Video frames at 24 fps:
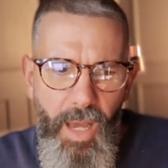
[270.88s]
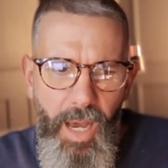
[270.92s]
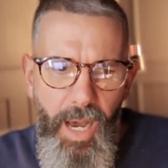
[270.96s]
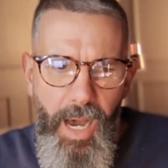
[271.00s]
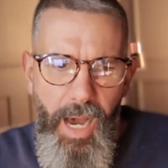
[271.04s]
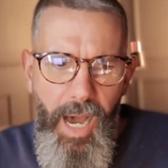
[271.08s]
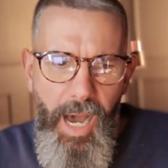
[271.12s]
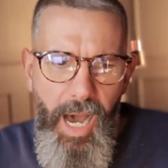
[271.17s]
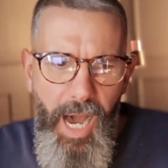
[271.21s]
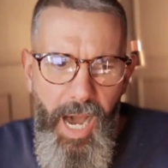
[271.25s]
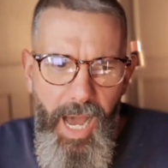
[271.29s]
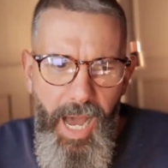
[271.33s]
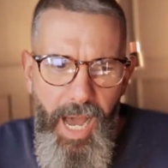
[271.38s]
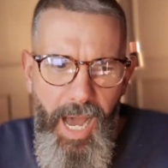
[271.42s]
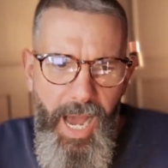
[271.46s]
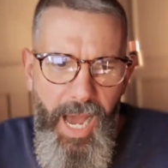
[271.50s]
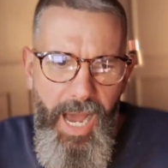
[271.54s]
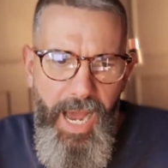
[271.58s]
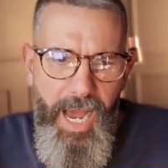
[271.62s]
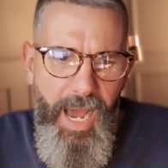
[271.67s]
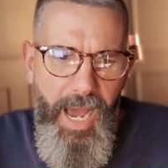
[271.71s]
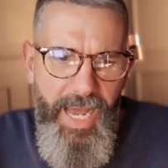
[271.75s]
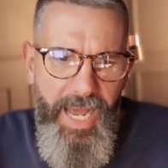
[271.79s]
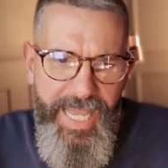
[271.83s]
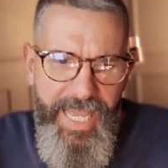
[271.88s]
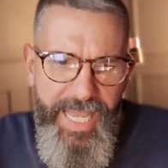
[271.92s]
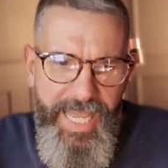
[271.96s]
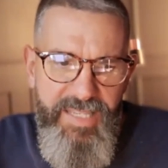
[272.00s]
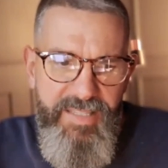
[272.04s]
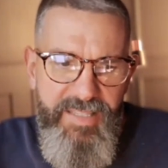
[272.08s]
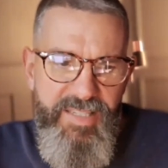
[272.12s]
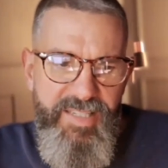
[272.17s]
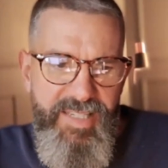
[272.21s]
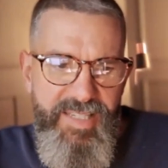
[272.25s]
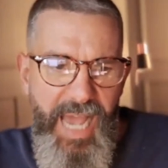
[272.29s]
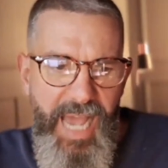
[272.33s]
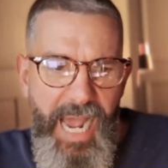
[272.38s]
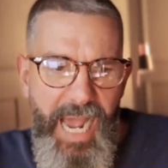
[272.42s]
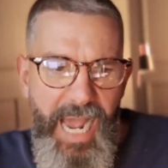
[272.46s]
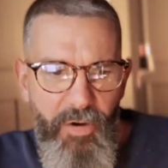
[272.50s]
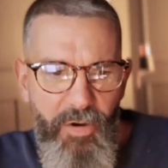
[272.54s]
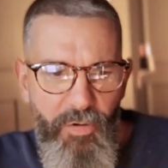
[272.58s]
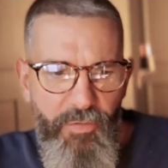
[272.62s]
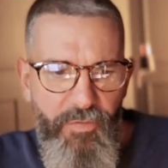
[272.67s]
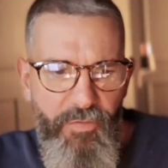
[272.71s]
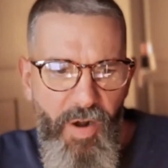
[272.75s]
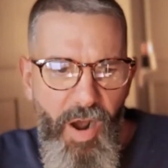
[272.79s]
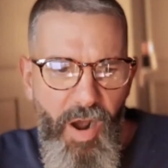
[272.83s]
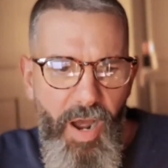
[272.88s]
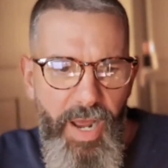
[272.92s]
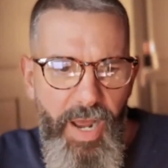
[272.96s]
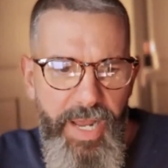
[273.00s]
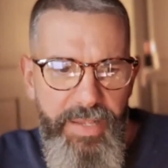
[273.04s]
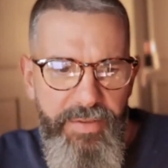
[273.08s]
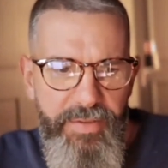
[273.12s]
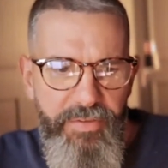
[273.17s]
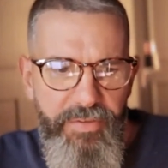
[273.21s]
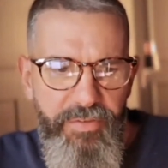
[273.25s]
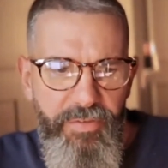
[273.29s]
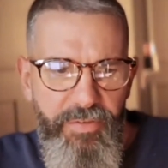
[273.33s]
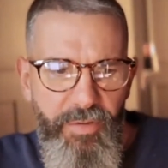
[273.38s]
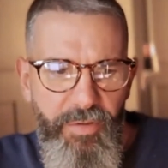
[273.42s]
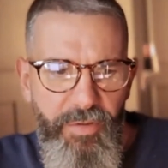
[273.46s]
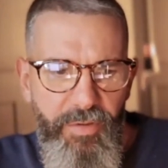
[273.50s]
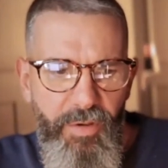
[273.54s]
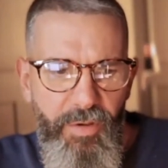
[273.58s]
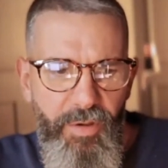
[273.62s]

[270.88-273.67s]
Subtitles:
I guess the sacrifice